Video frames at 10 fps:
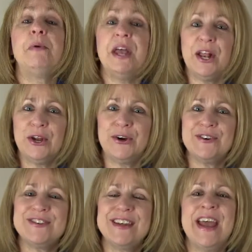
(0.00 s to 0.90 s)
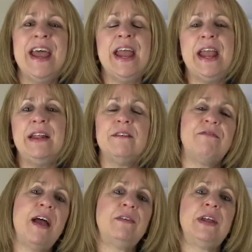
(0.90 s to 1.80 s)
pillars in the
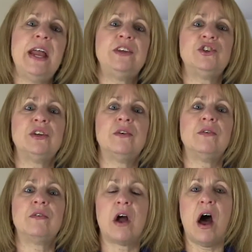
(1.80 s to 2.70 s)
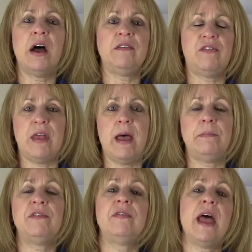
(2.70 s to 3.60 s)
foundational
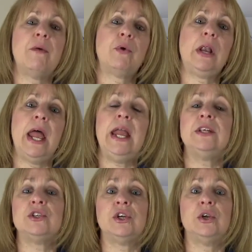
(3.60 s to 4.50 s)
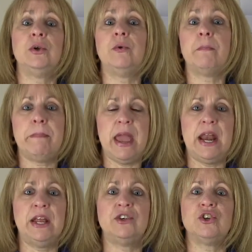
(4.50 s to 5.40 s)
concepts that relate to
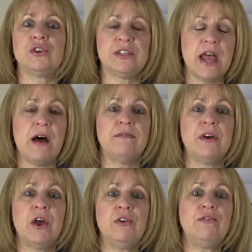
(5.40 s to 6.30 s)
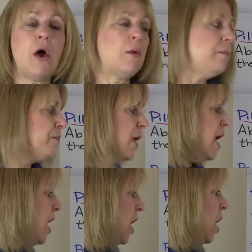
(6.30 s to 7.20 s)
manage yourself. So,
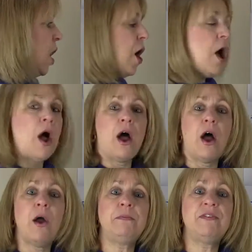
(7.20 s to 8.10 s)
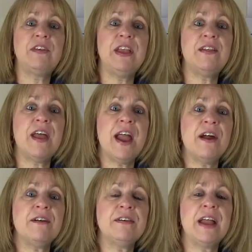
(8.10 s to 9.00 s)
hope to see you
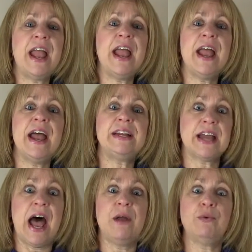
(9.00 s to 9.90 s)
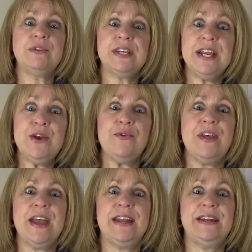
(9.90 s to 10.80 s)
there, and I will see you
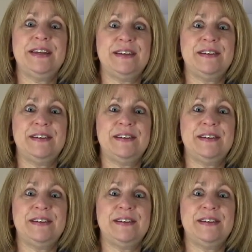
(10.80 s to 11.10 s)
then.